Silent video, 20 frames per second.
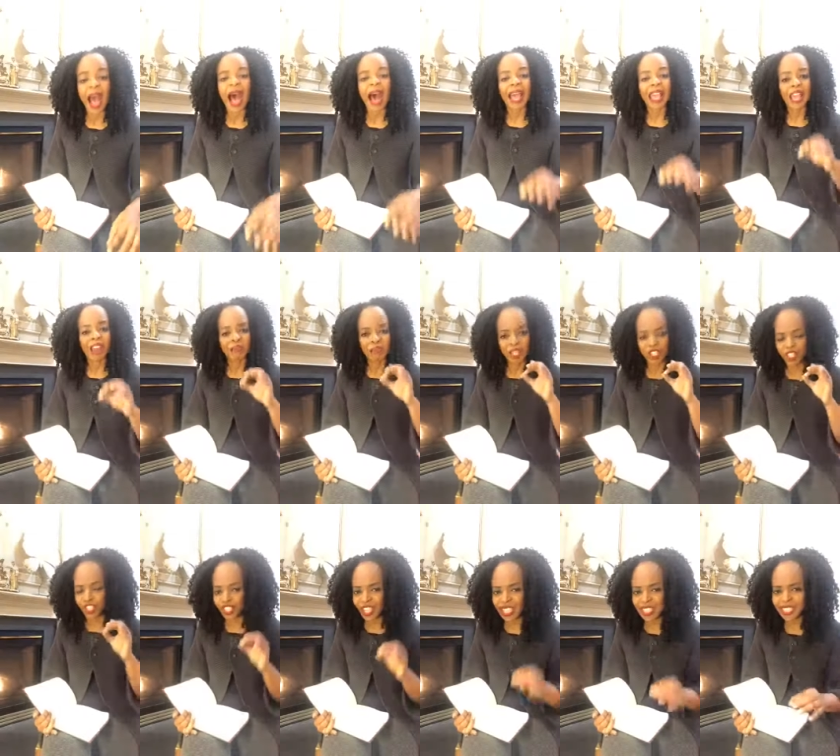I have been
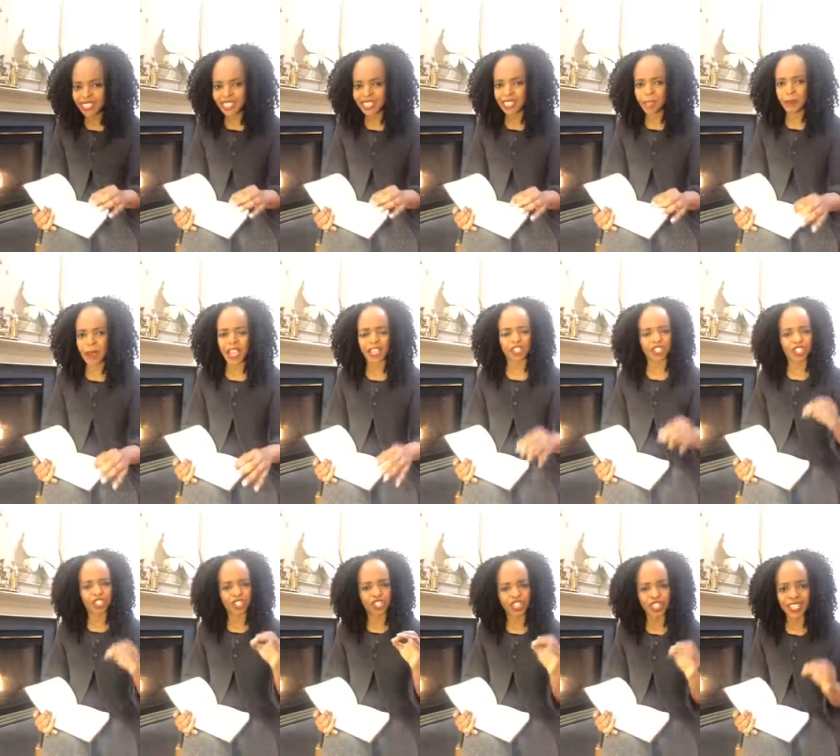just as
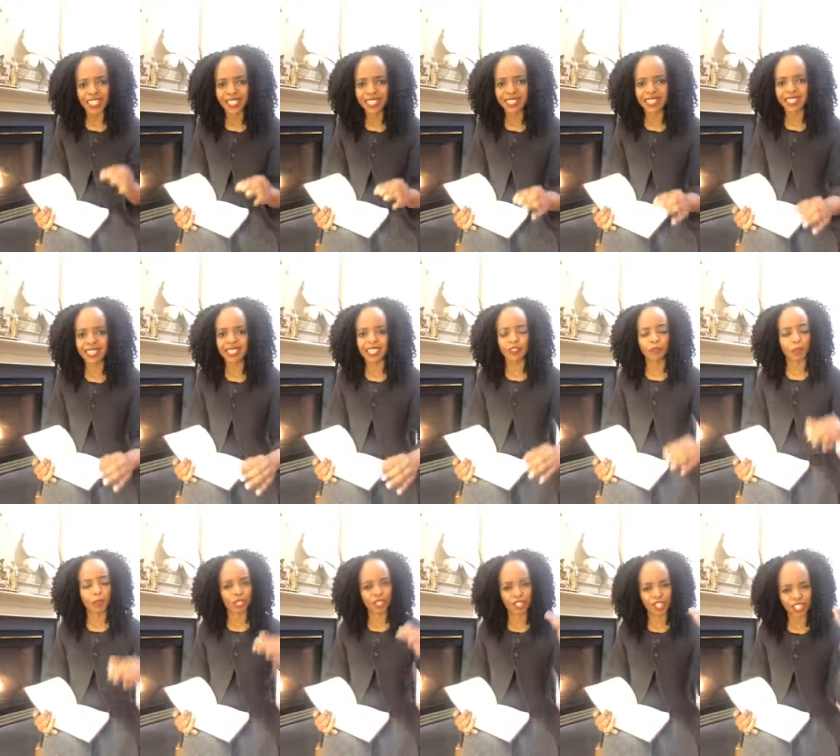passionate, just as
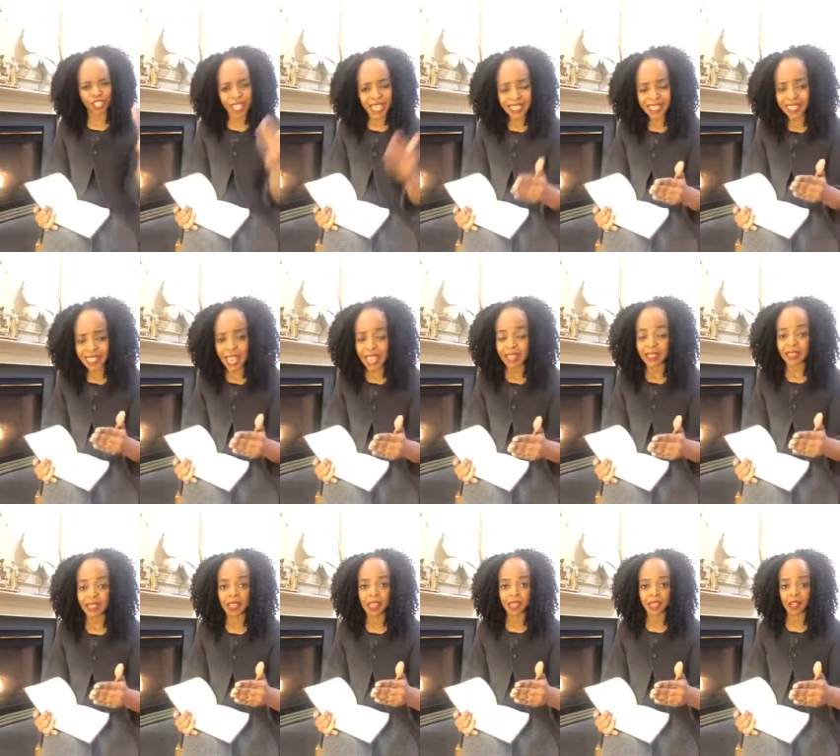deliberate, just
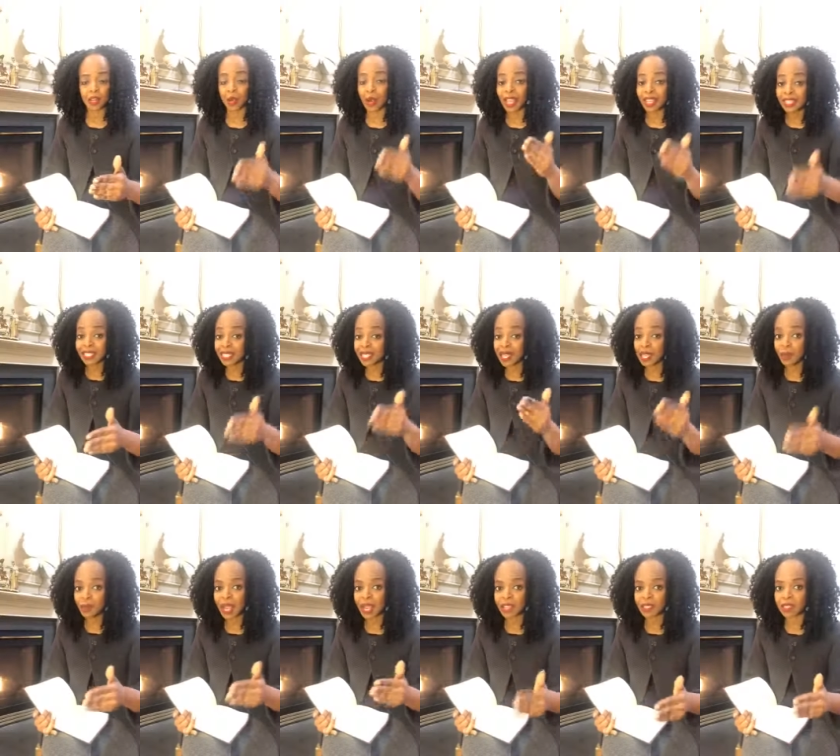as you know, excellent
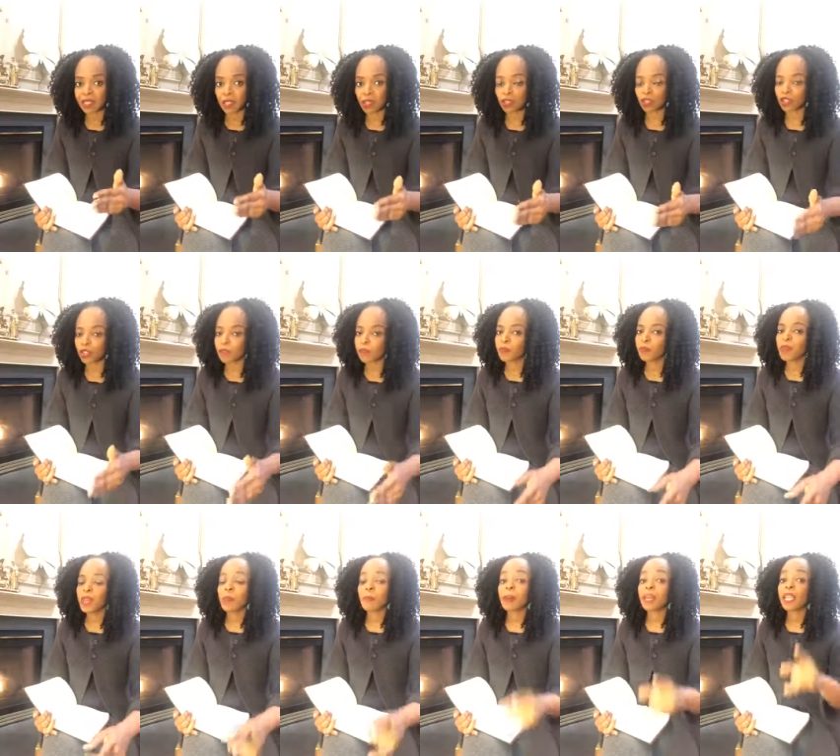in my execution,
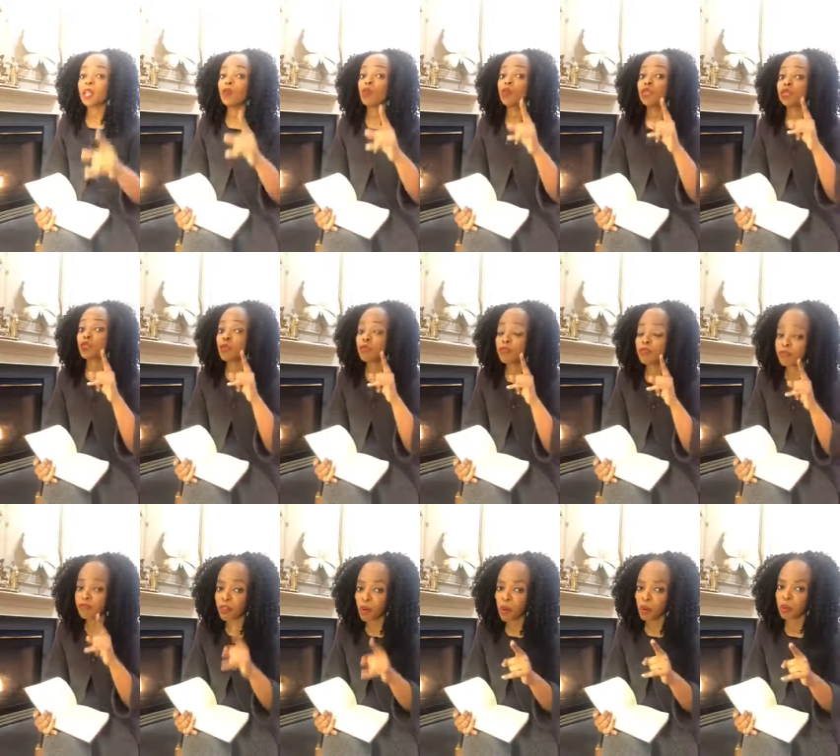but it was
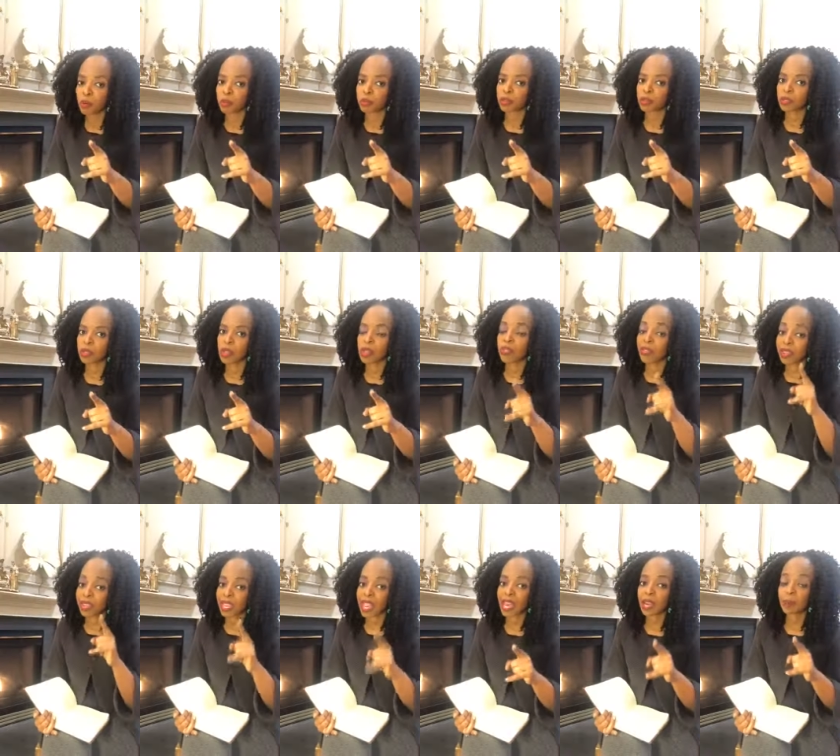referrals
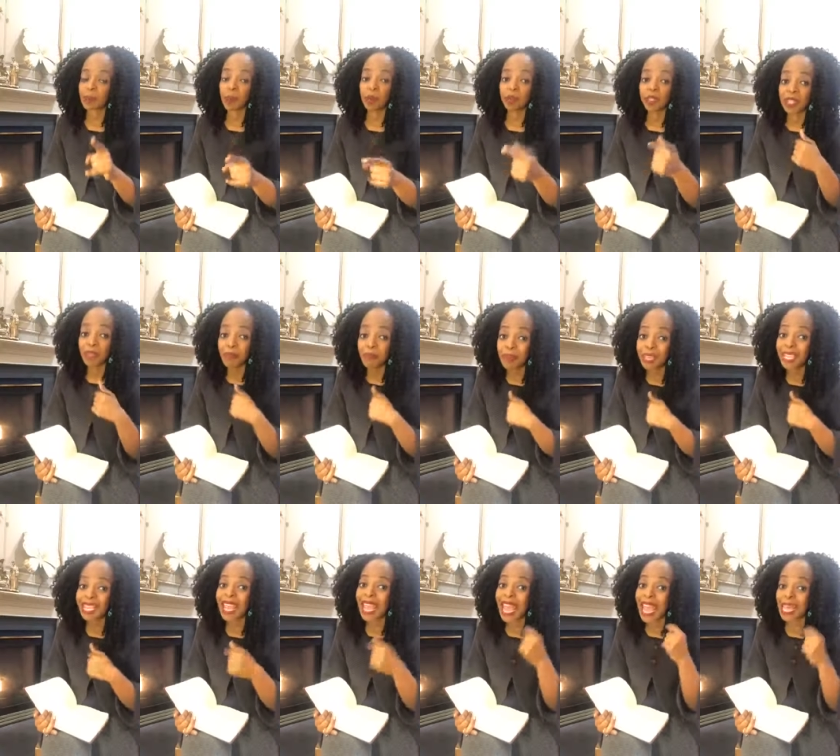that catapulted
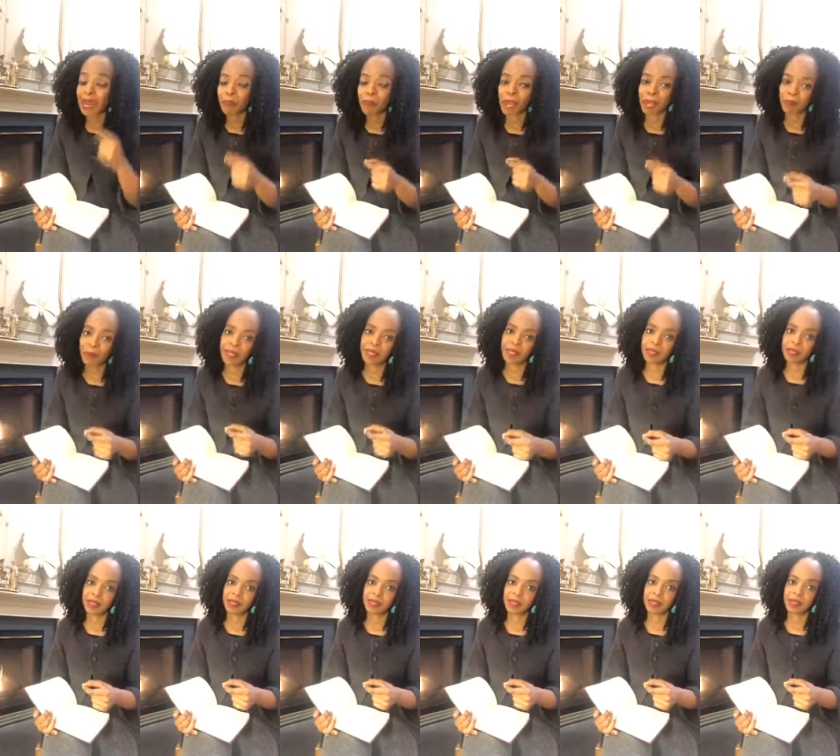me and my
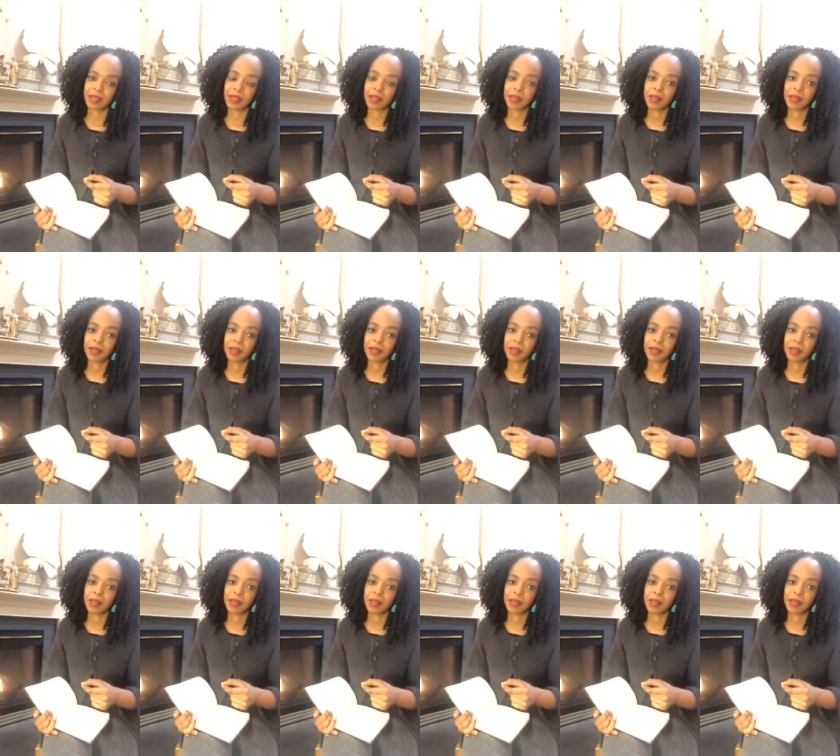business.